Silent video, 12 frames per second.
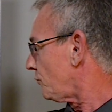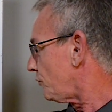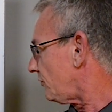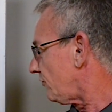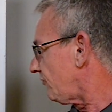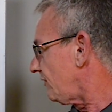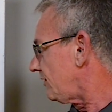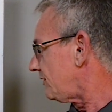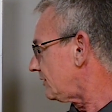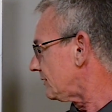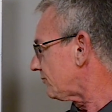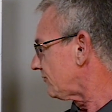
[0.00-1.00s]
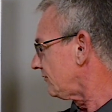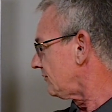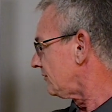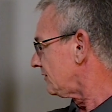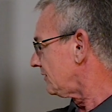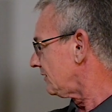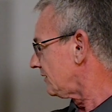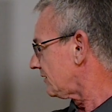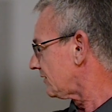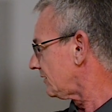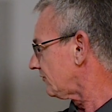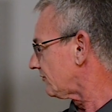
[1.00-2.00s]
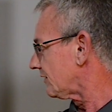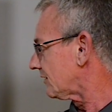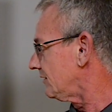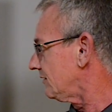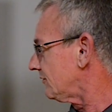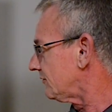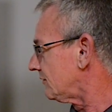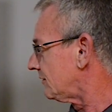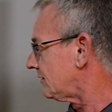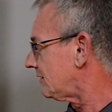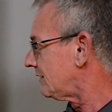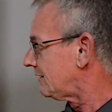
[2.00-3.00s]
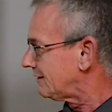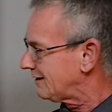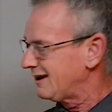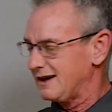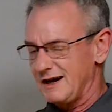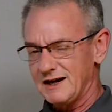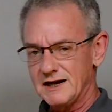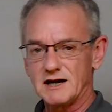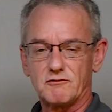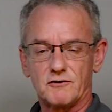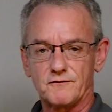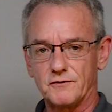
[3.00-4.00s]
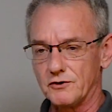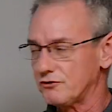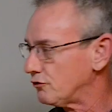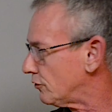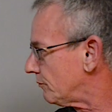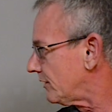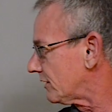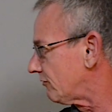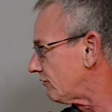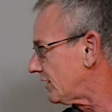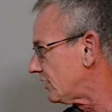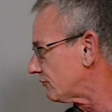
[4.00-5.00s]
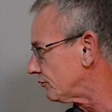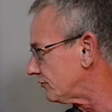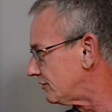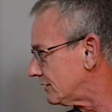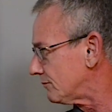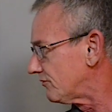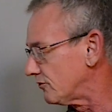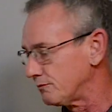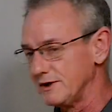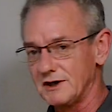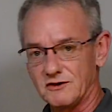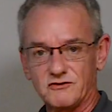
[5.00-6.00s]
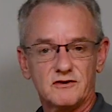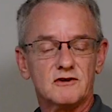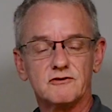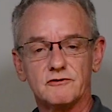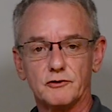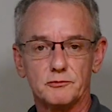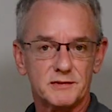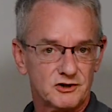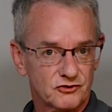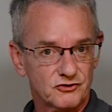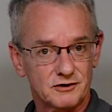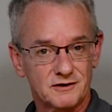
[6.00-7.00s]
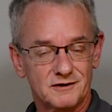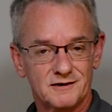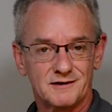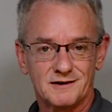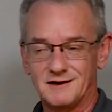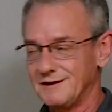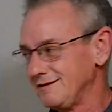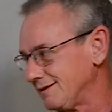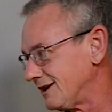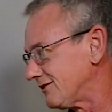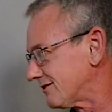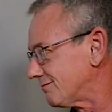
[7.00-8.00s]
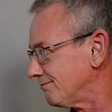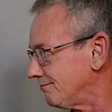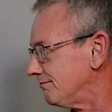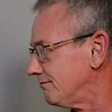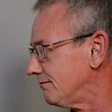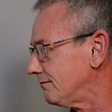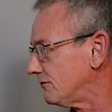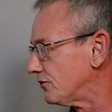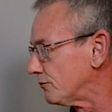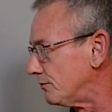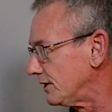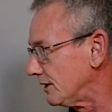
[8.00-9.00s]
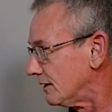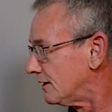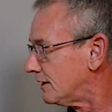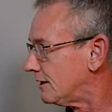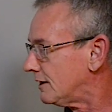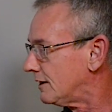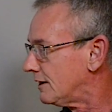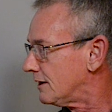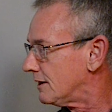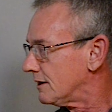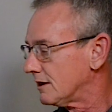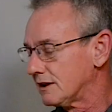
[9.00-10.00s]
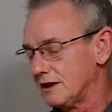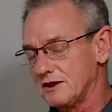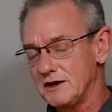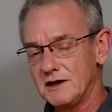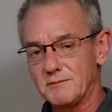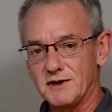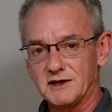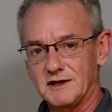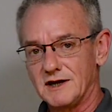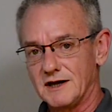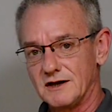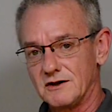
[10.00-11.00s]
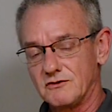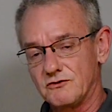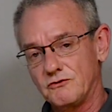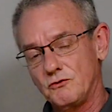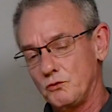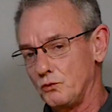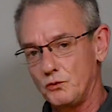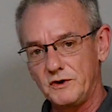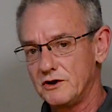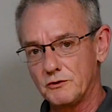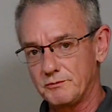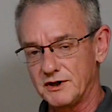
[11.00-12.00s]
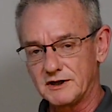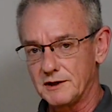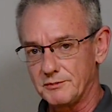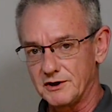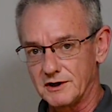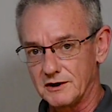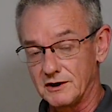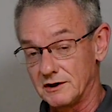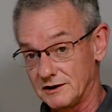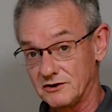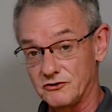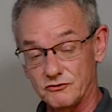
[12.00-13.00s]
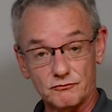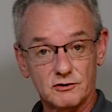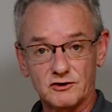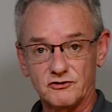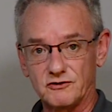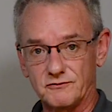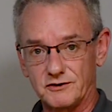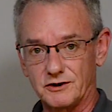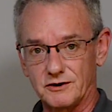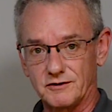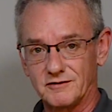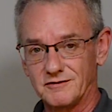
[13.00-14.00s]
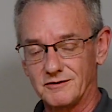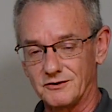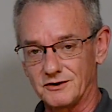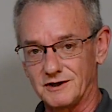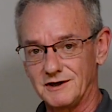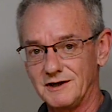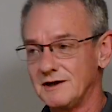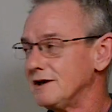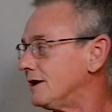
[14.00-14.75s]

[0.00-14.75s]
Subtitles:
When you see dips, things like this, I kind of refer to them like gradual dips as being sins of omission. That's just me. The thing about that is we don't pick up on it unless it's really severe, okay?